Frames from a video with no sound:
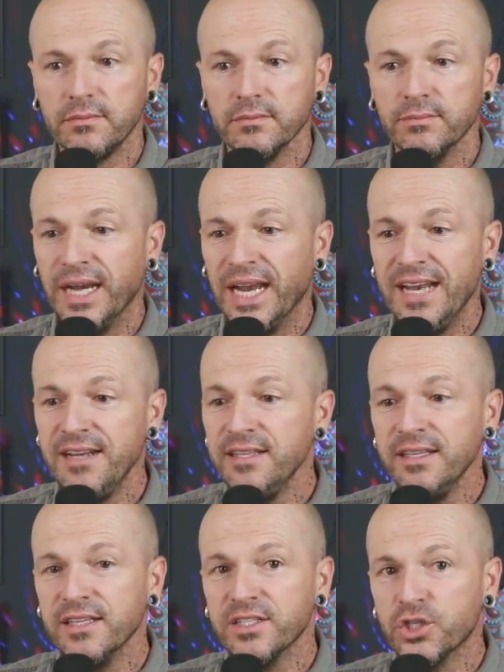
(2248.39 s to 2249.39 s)
But
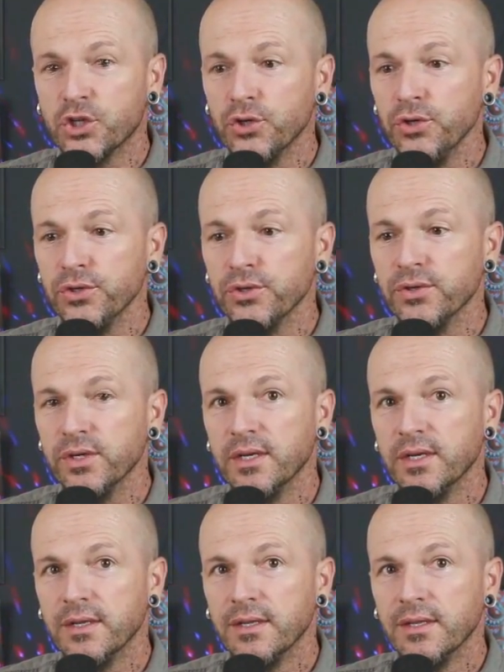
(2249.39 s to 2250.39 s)
anything that's true
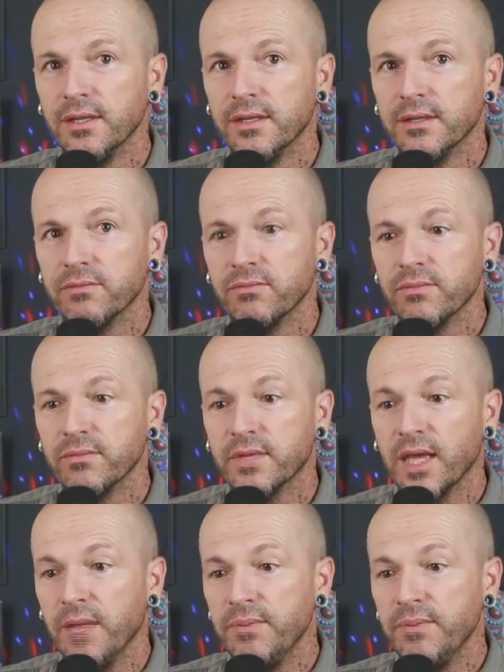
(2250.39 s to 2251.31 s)
can